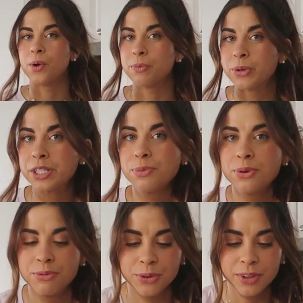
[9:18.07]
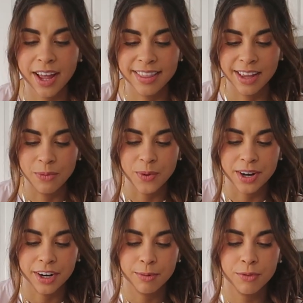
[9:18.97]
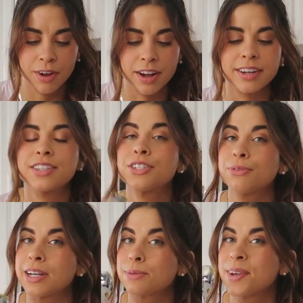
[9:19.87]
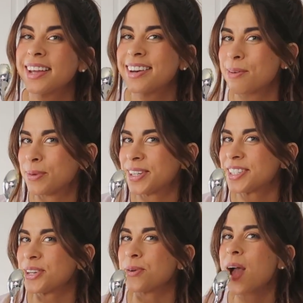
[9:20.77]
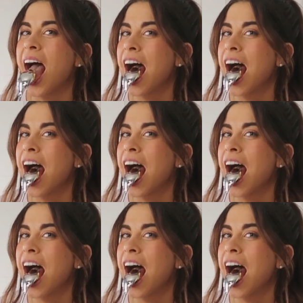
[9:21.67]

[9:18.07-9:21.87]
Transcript: 1 more spoonful, and then we are gonna move on to recipe number 2.